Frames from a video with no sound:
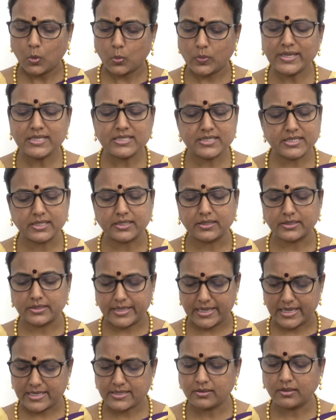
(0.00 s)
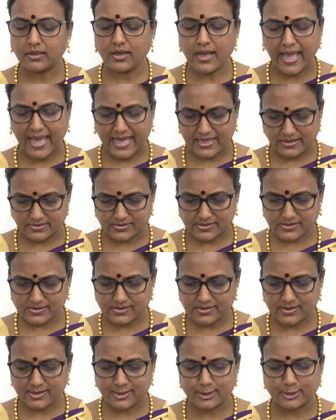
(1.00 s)
Wielding in her hands
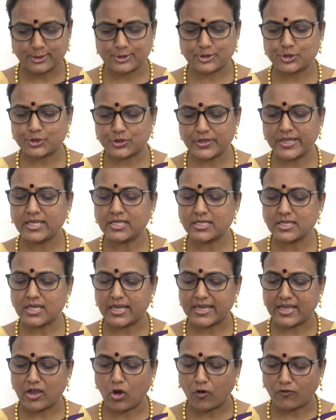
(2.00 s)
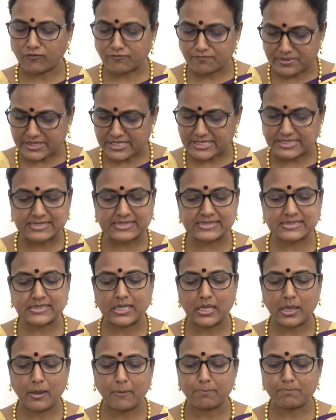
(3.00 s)
the string of beads,
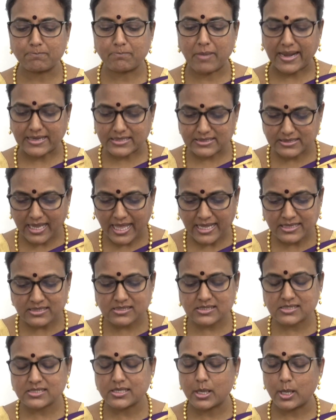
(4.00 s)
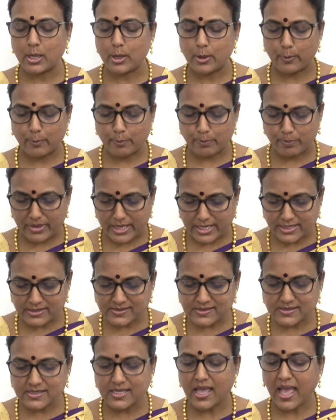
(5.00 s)
battle axe,
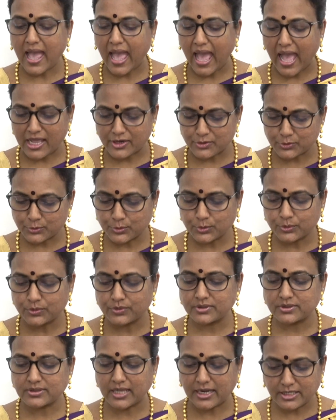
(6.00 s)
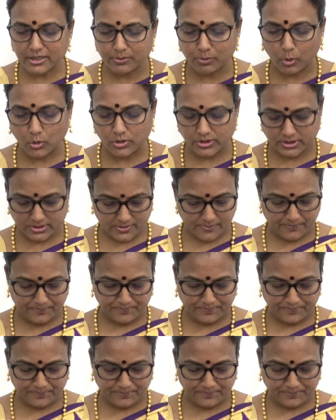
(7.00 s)
mace, arrow, thunderbolt,